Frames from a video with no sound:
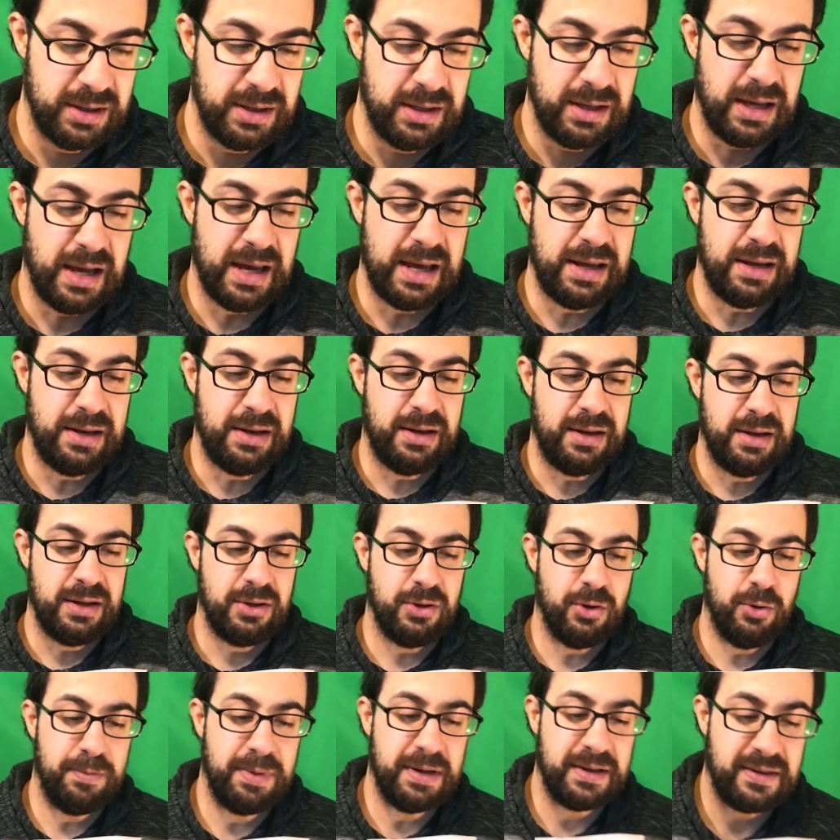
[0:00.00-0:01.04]
And
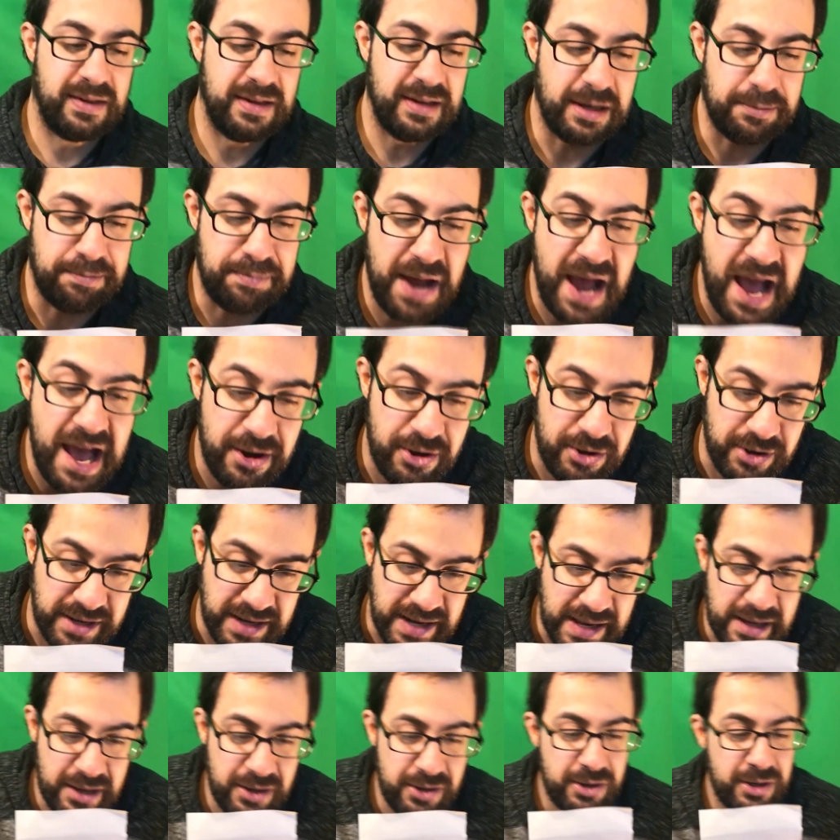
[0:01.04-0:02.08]
you'll be seeing a pattern
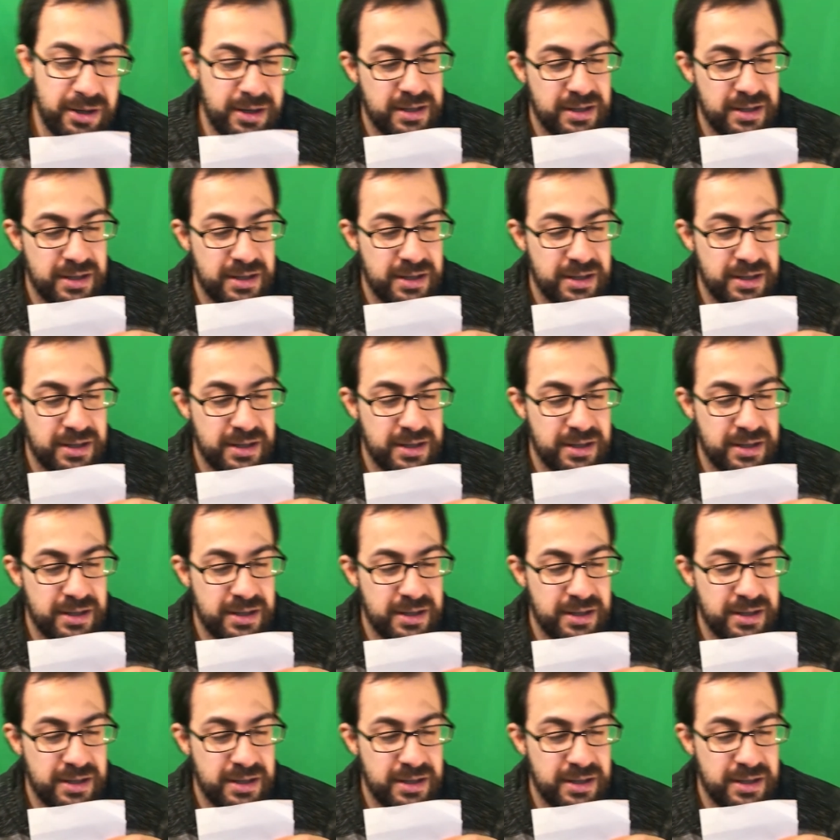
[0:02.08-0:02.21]
now.